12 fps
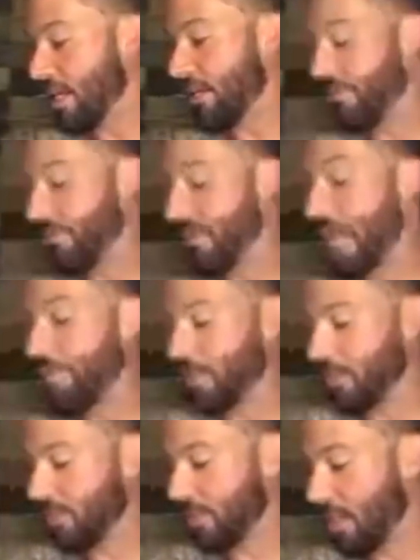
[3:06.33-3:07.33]

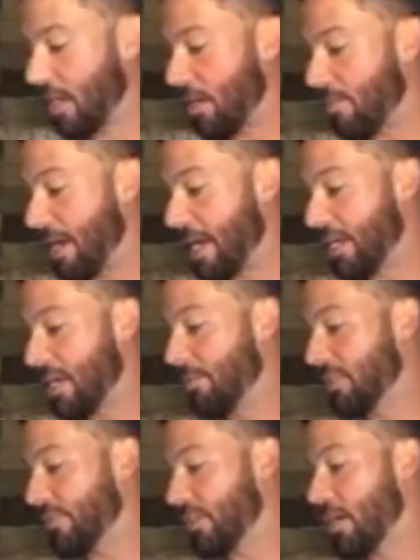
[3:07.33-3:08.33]
phenomenal. I got a
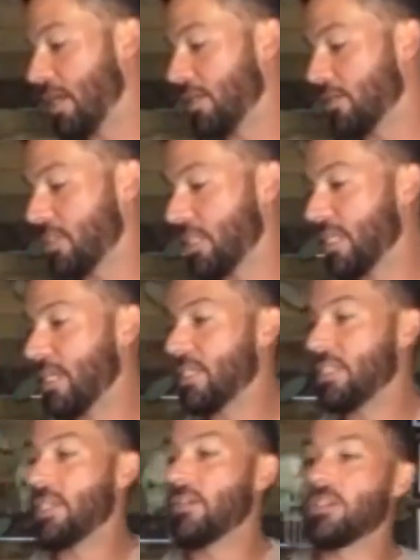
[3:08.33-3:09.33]
couple different colors of
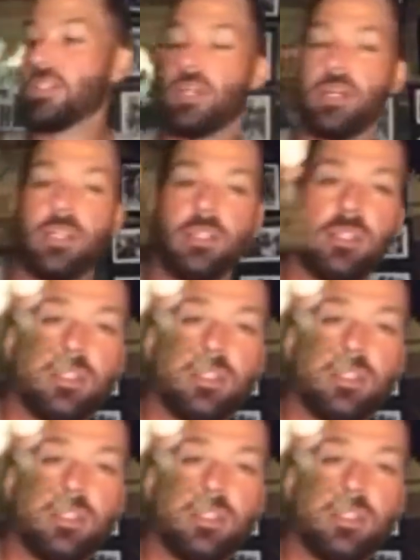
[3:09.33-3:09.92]
these. Here's the